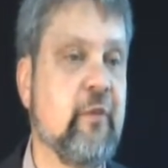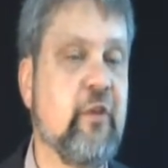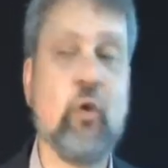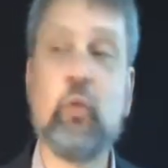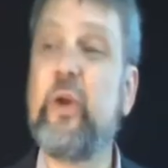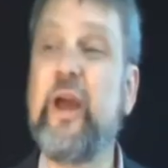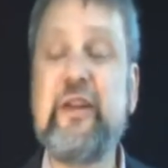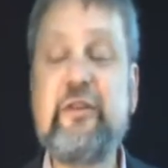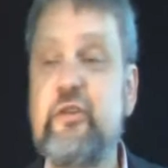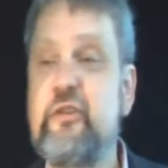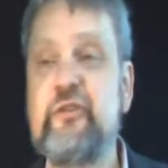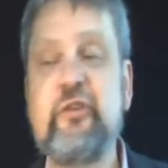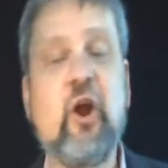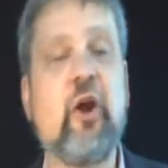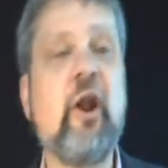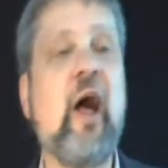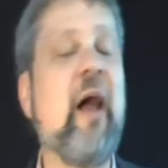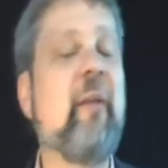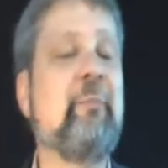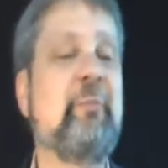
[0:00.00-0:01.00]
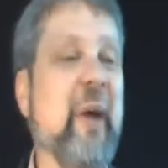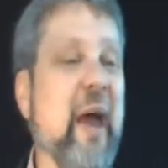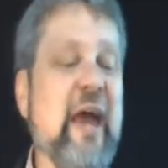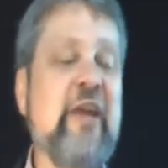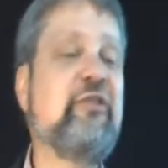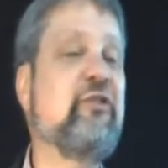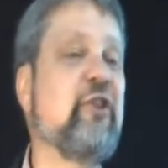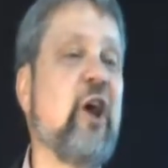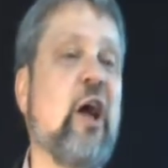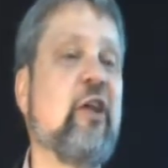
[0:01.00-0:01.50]
The reasons are not
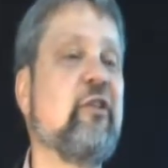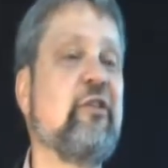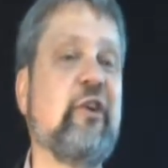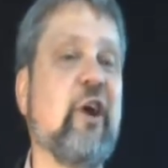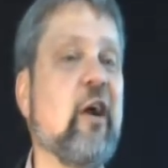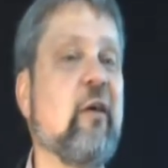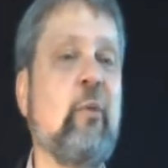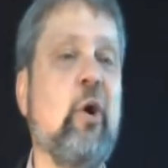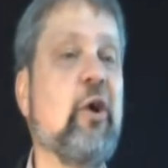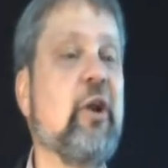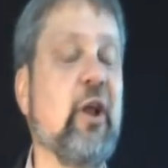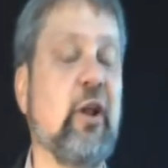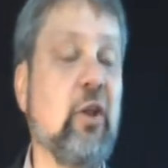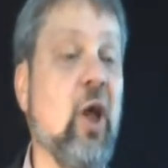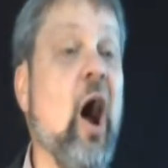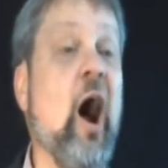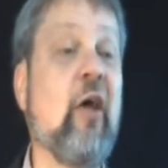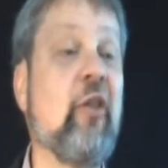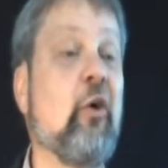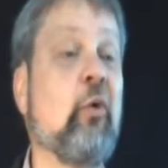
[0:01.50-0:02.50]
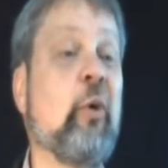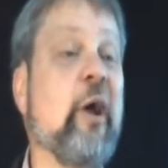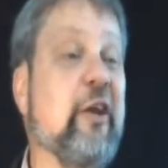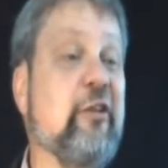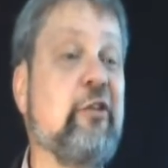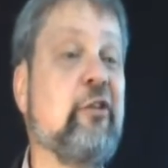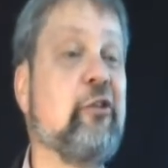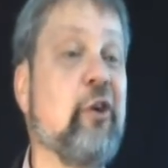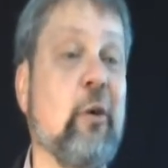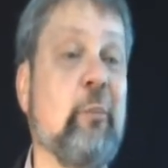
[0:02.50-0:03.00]
based on ceremonial law. The
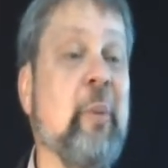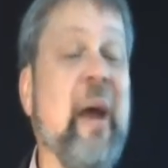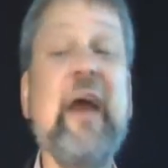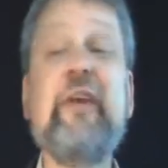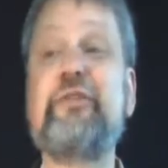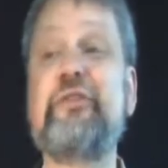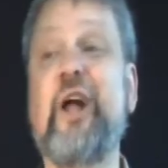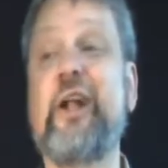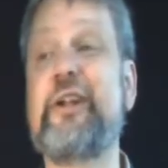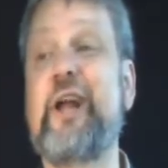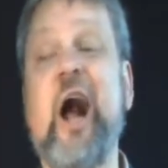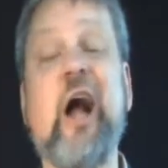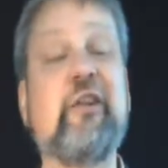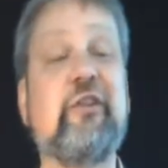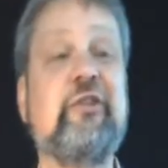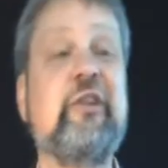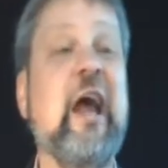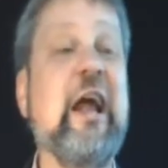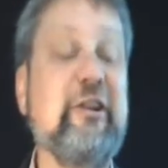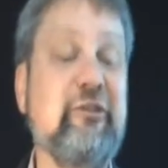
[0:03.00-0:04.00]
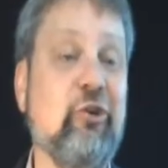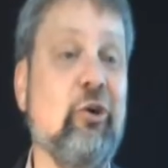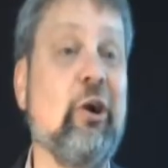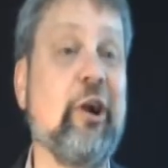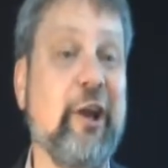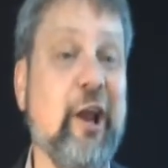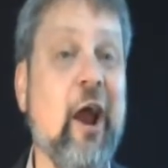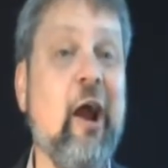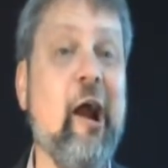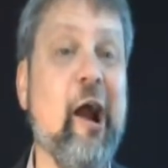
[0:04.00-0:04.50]
reasons are based on God's
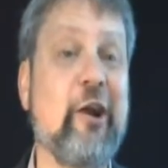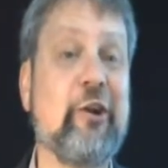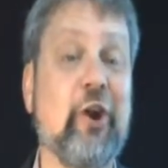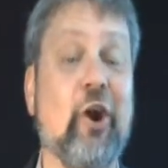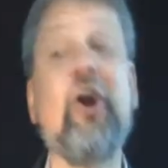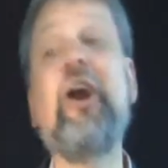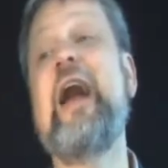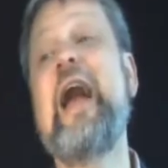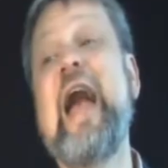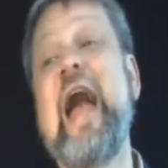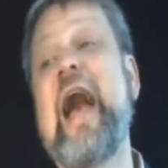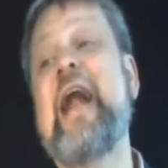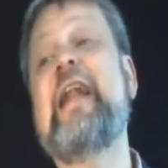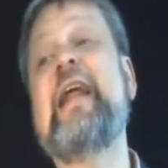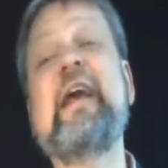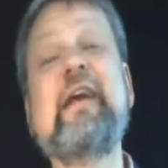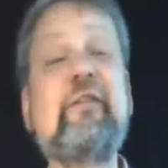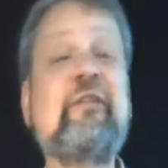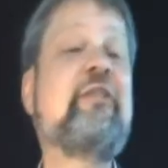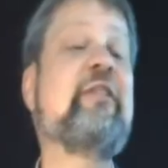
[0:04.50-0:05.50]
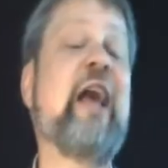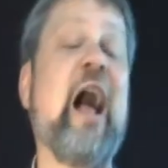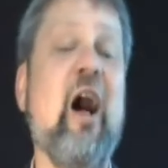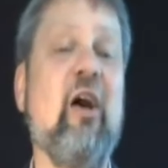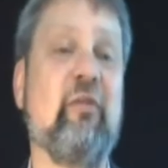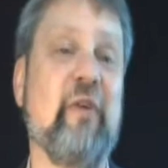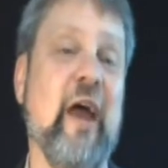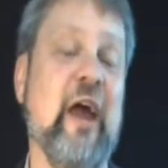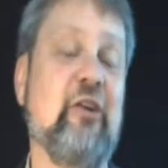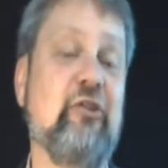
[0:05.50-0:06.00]
nature and character and His
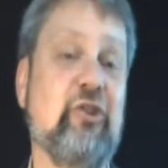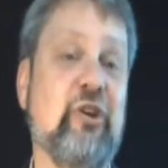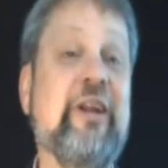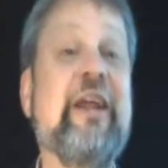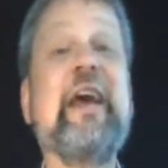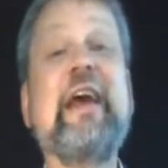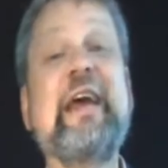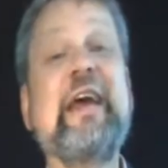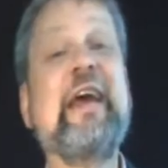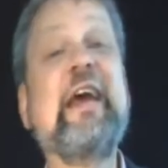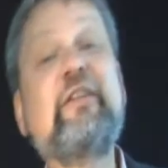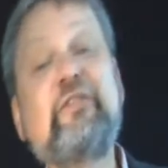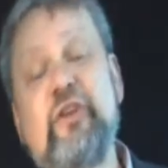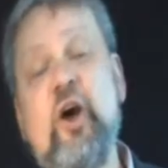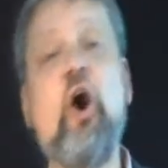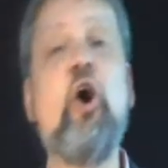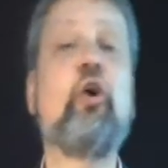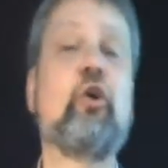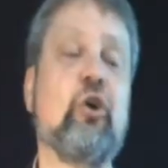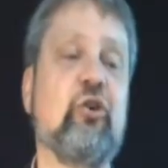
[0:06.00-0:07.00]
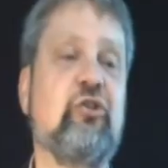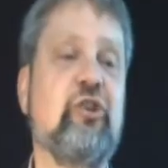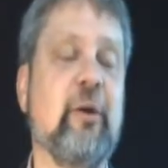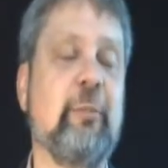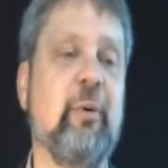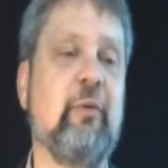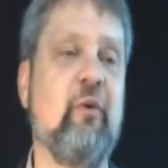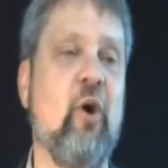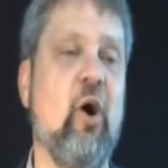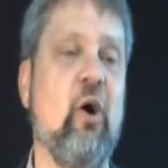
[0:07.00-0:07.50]
salvation, His
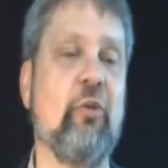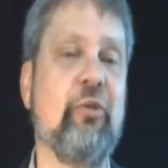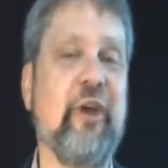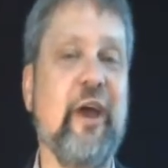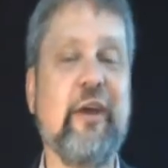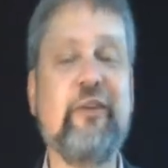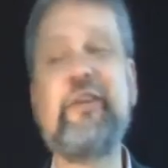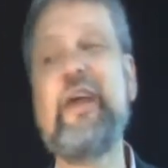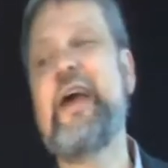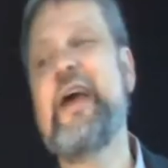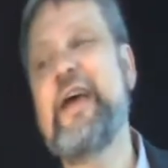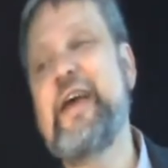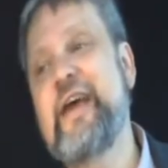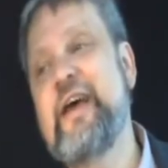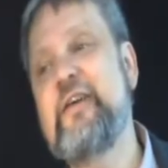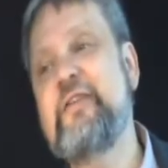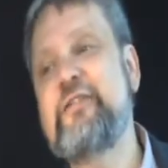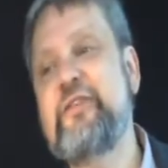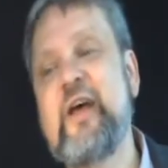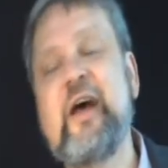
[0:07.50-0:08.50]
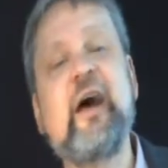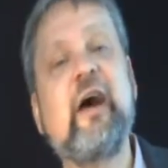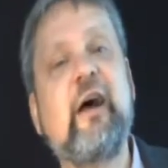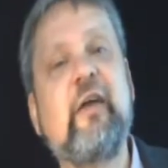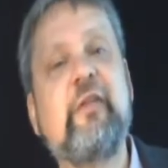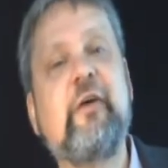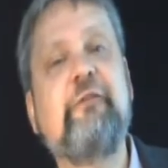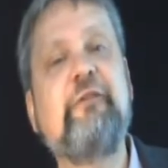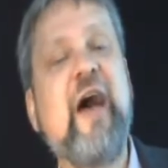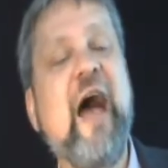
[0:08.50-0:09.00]
ownership of all things, His
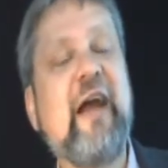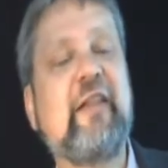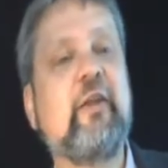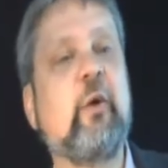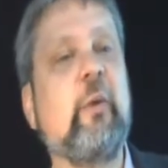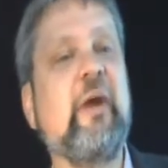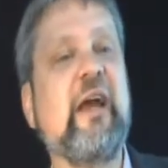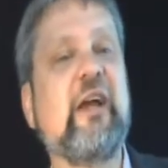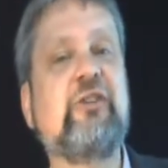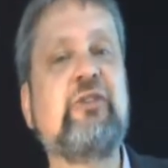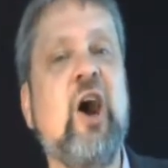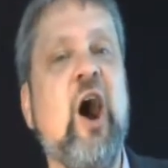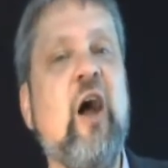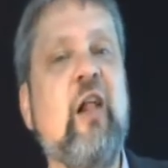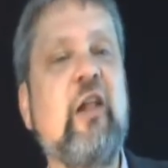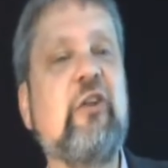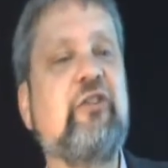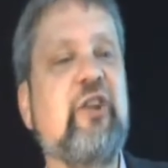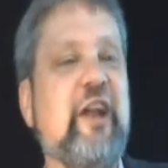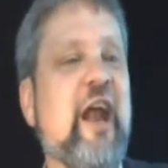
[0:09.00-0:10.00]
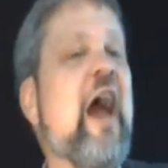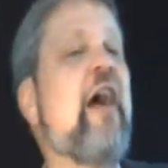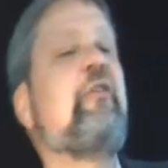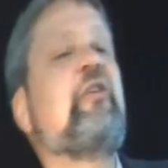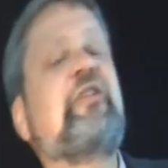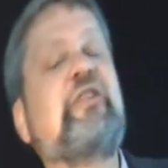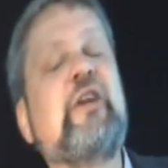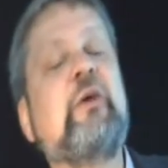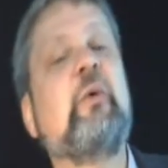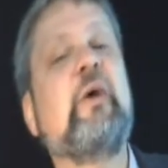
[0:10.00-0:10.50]
the fact that we acknowledge that
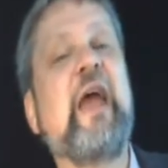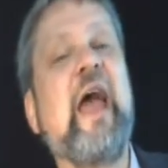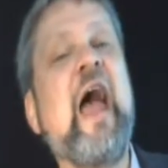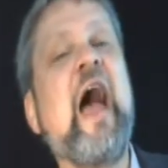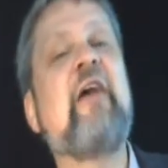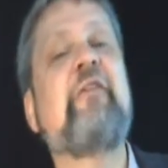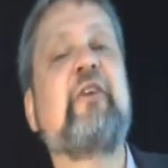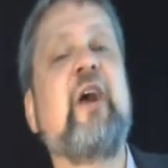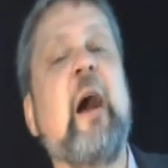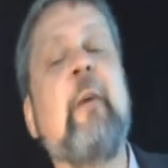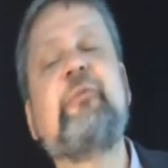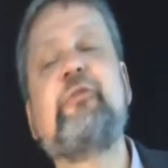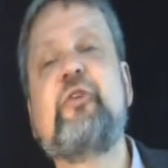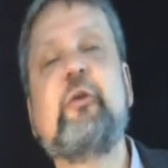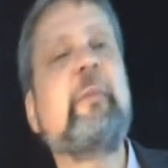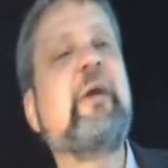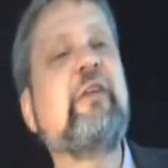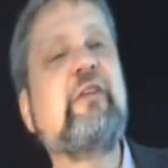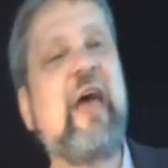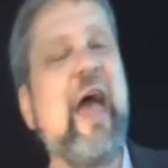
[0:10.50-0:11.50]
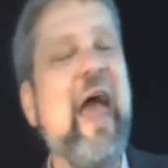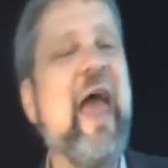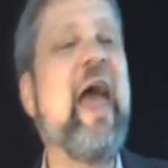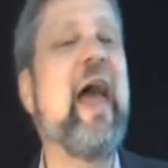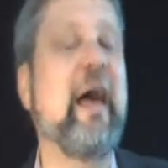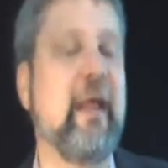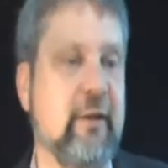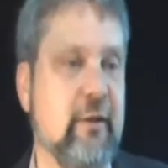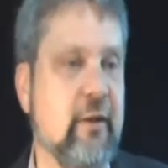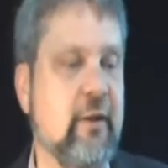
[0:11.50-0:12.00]
everything we have comes from His
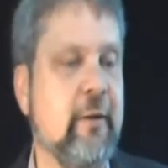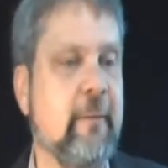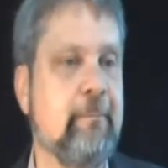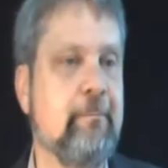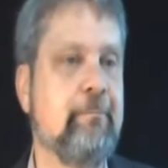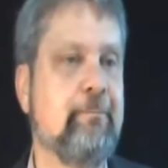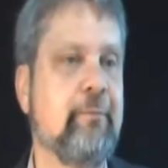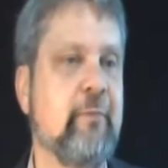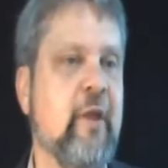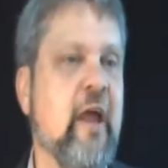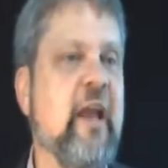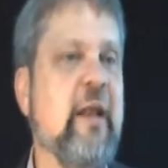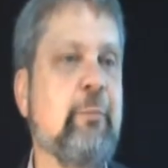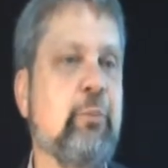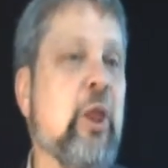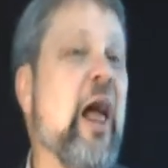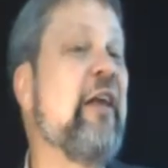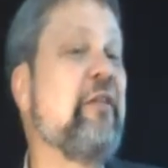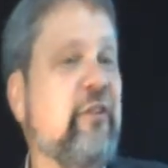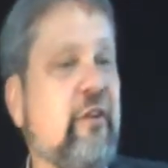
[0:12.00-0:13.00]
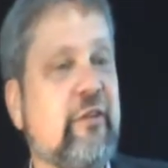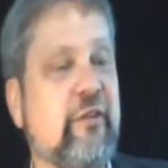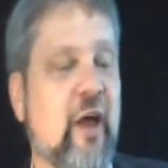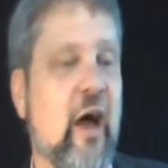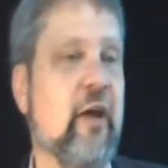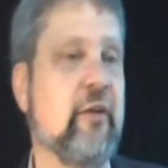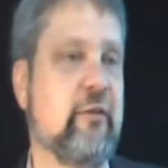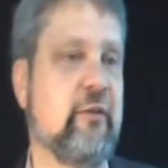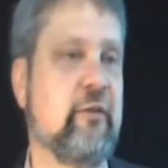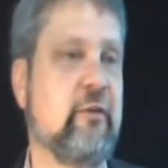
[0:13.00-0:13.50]
hand, and He blesses
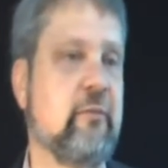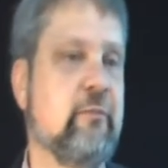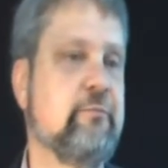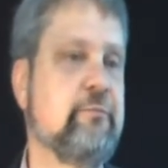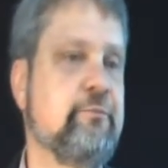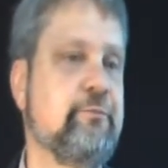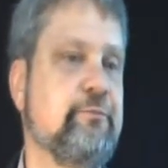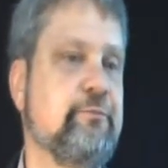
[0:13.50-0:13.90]
us.